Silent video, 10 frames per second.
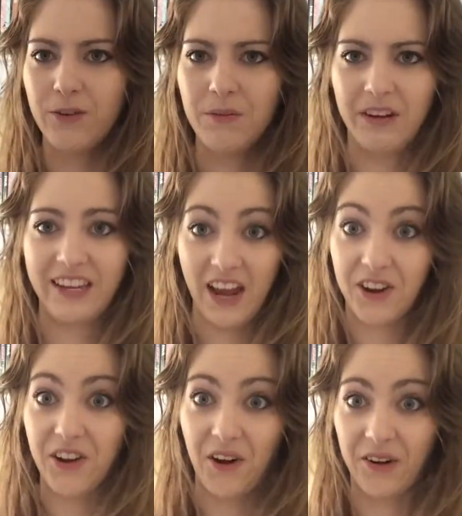from the
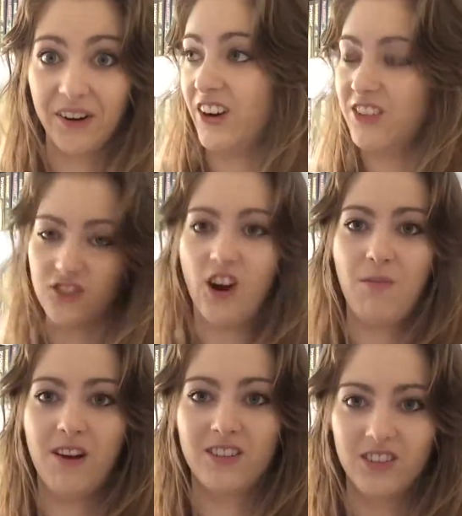get-go. There is
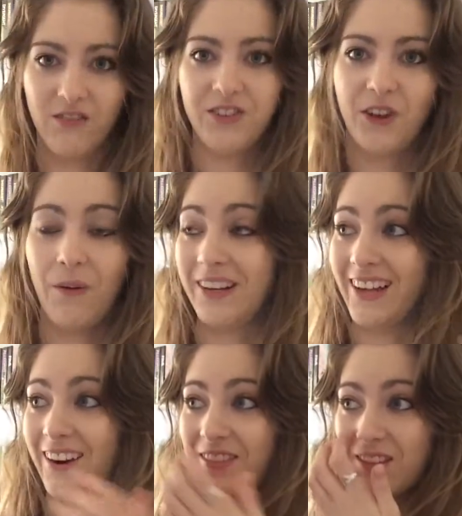drama, stuff is going
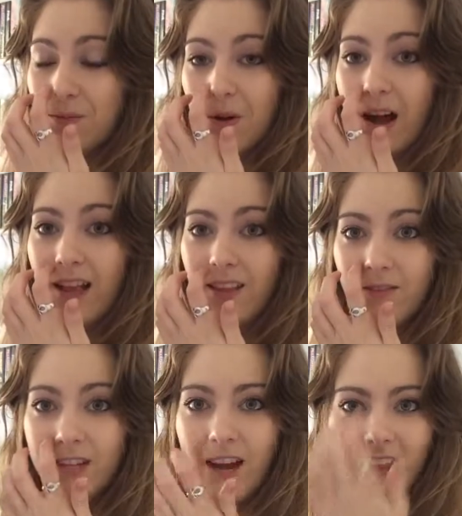down in this book. I
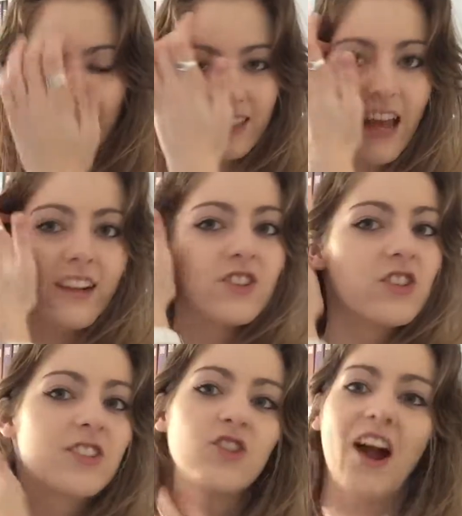loved how like Tate's
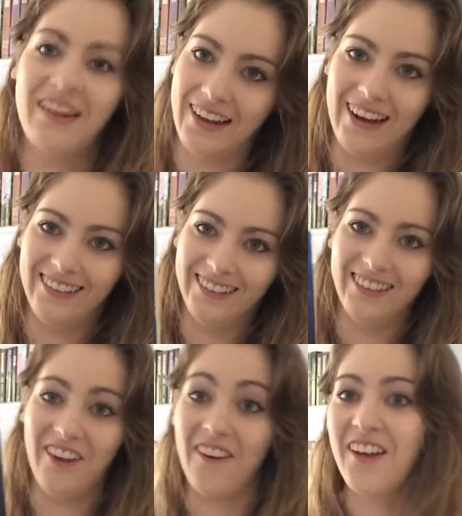just trying to get
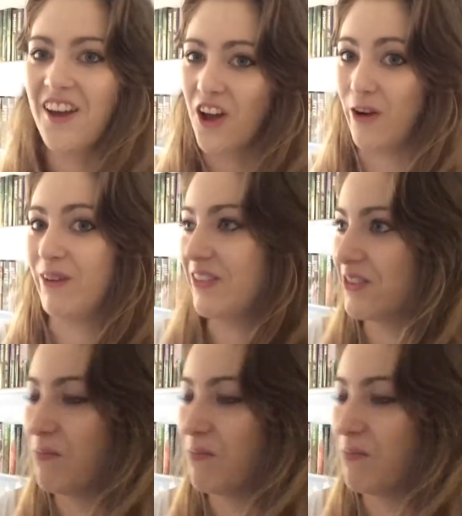into her brother's